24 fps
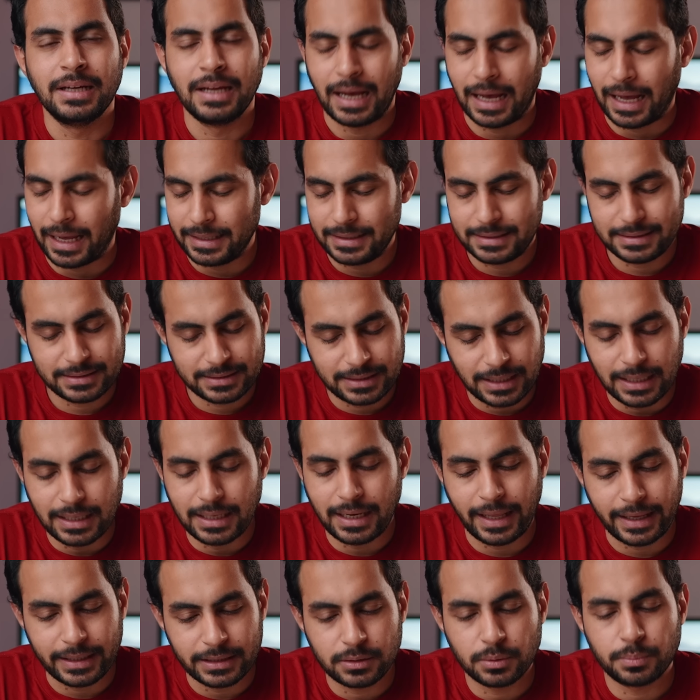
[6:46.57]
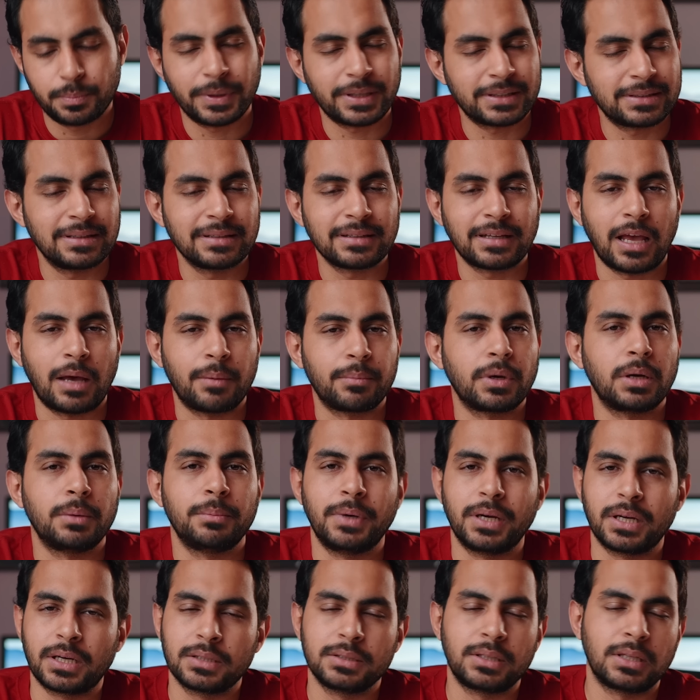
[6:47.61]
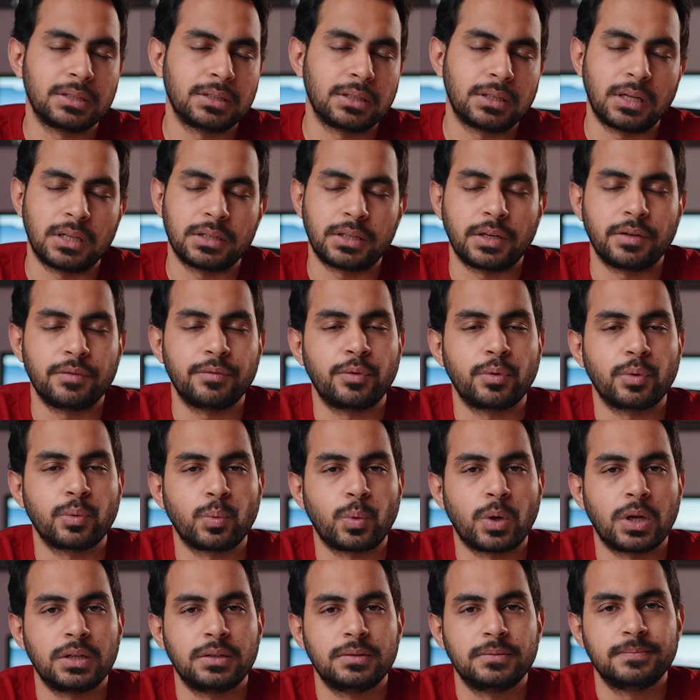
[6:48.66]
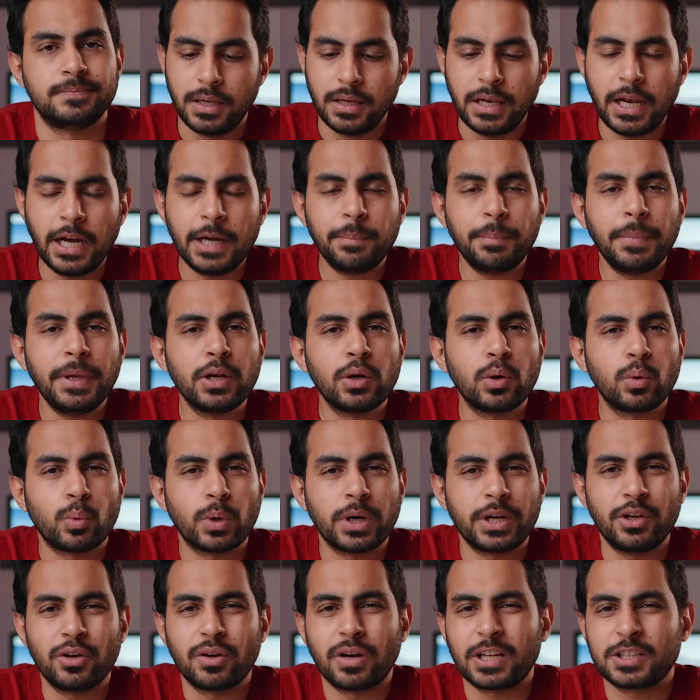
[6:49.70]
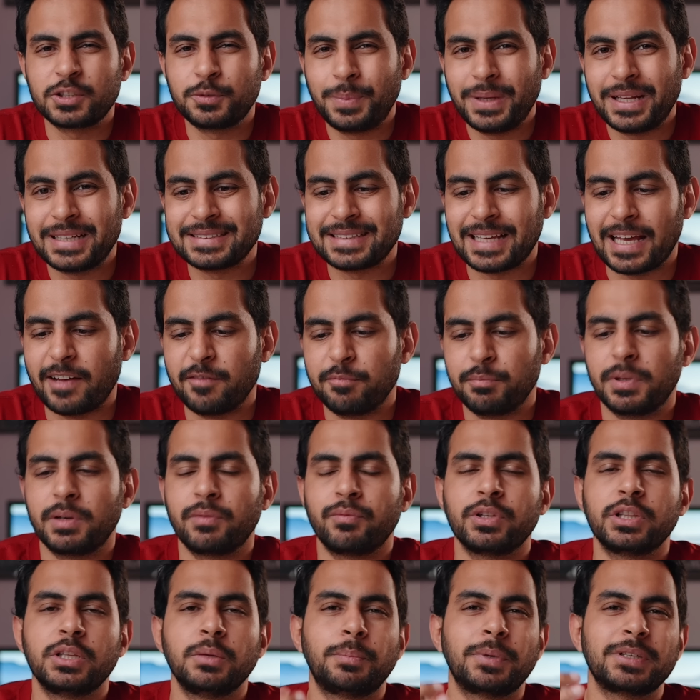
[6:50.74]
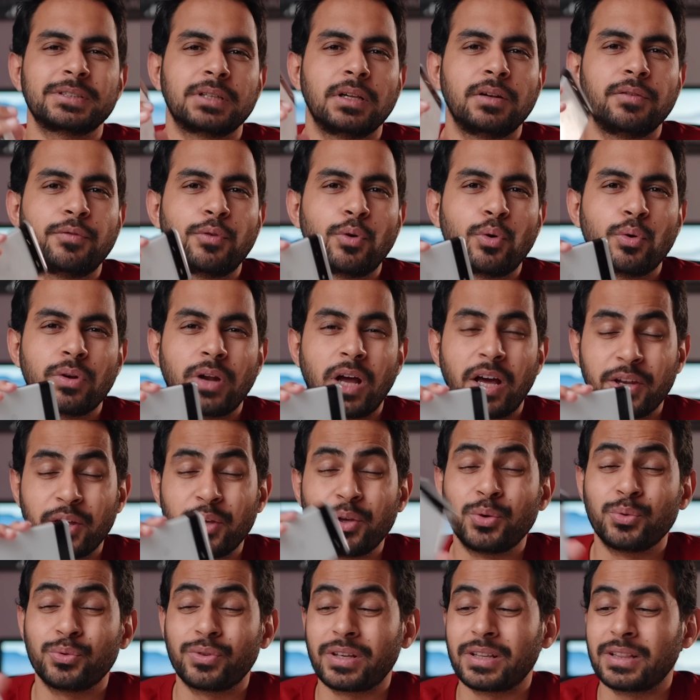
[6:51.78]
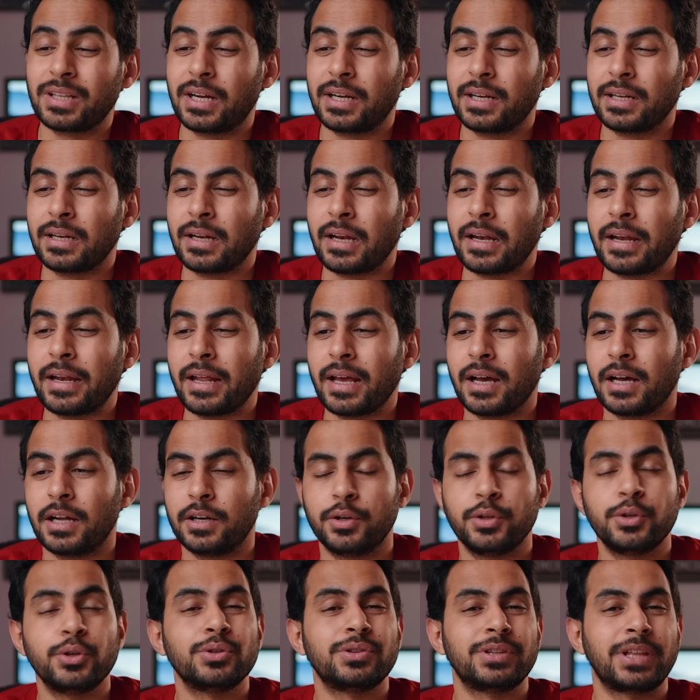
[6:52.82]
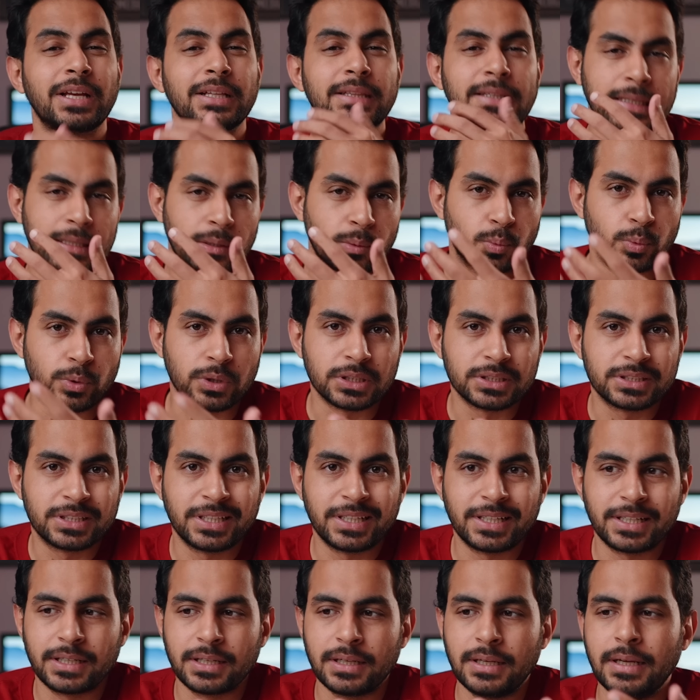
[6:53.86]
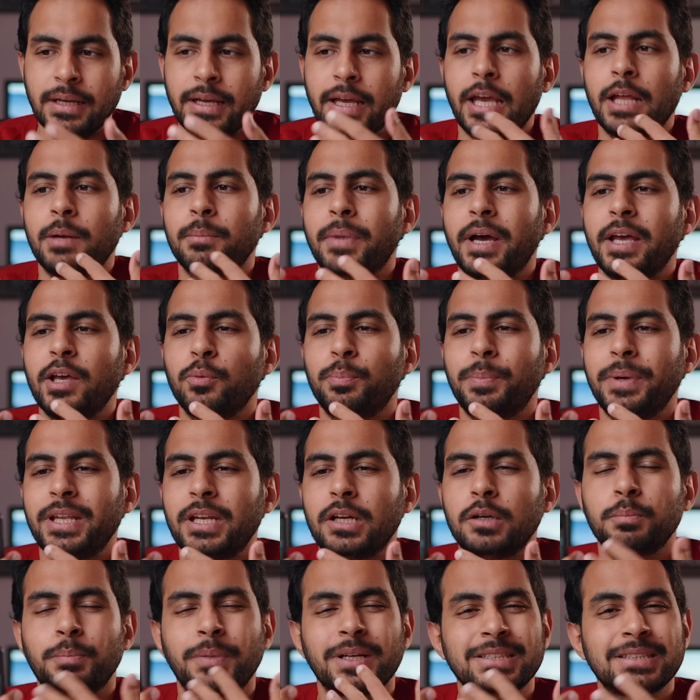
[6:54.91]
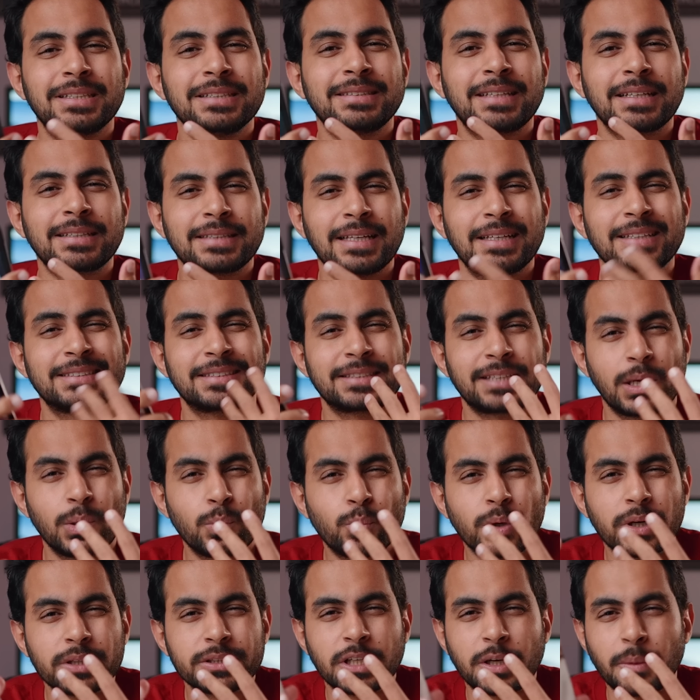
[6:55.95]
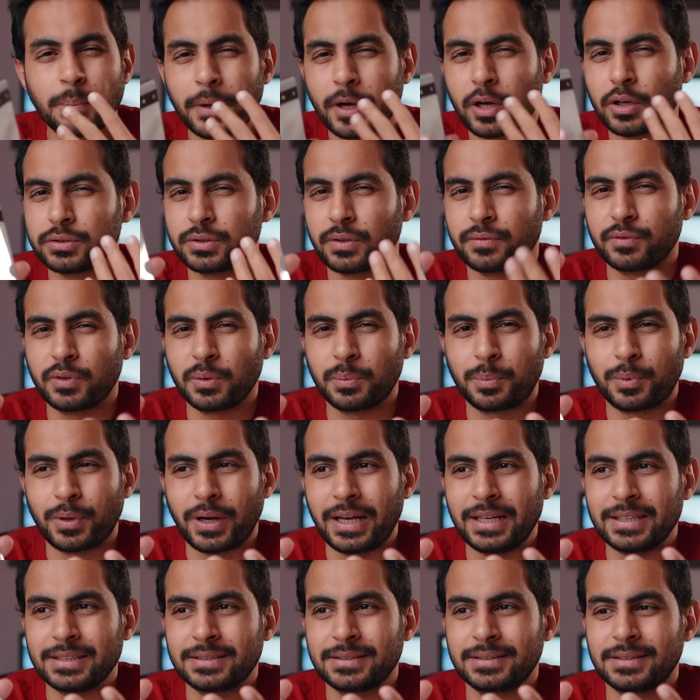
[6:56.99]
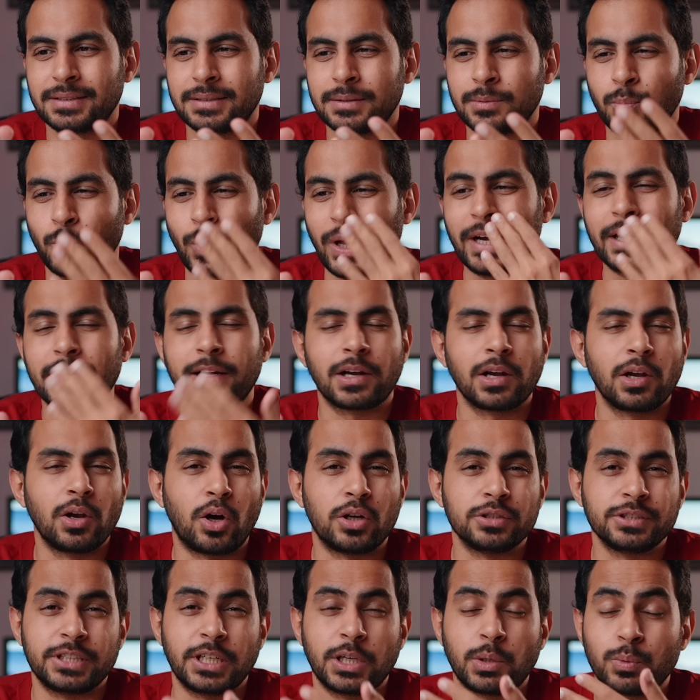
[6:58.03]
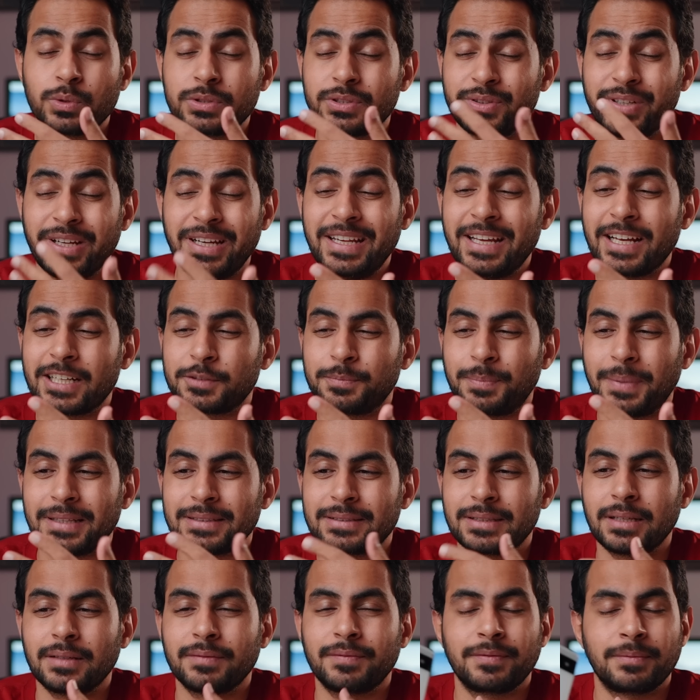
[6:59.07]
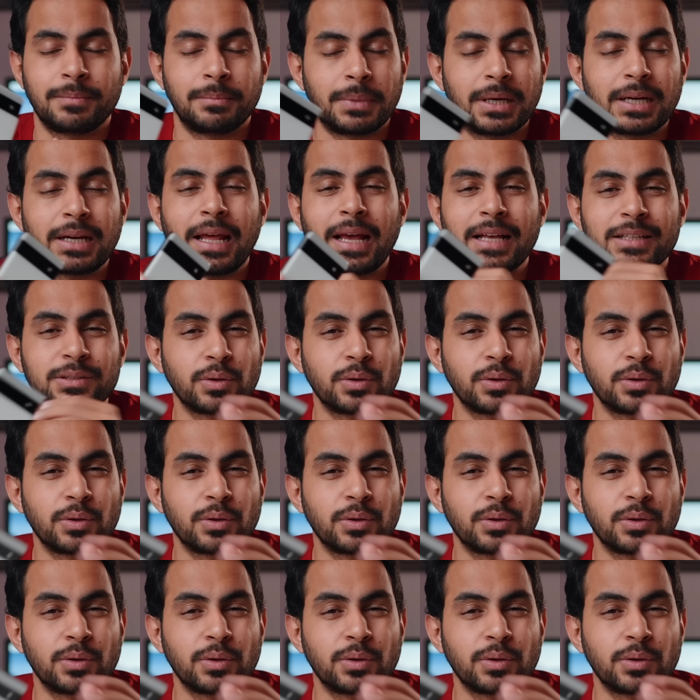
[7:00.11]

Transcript: I still like the Pixel camera better than the Nothing Phone one. Let me know what your experience have been with the Pixel phone. Are you using that in India? Do you think they're worth it? In my opinion, Pixel 6 is still worth it because of the price. When it launched, it was really expensive, but as